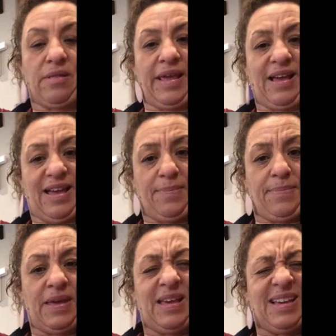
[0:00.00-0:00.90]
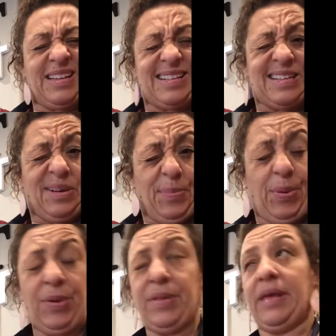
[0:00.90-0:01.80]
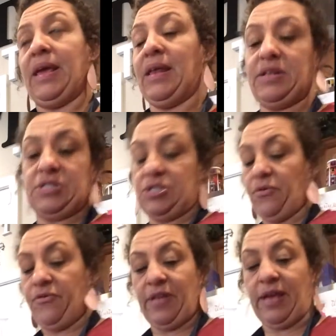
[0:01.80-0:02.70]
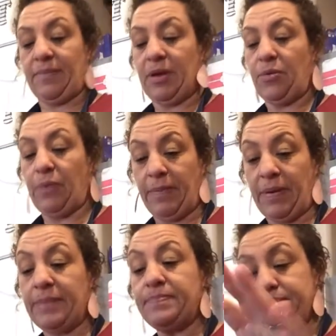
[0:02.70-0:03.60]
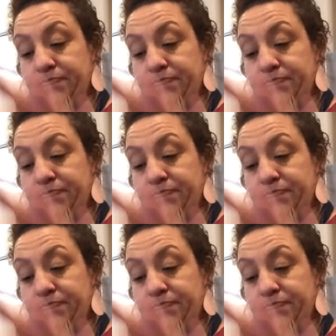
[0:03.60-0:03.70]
Like I'm pulling and I just don't feel like I'm going to rip it.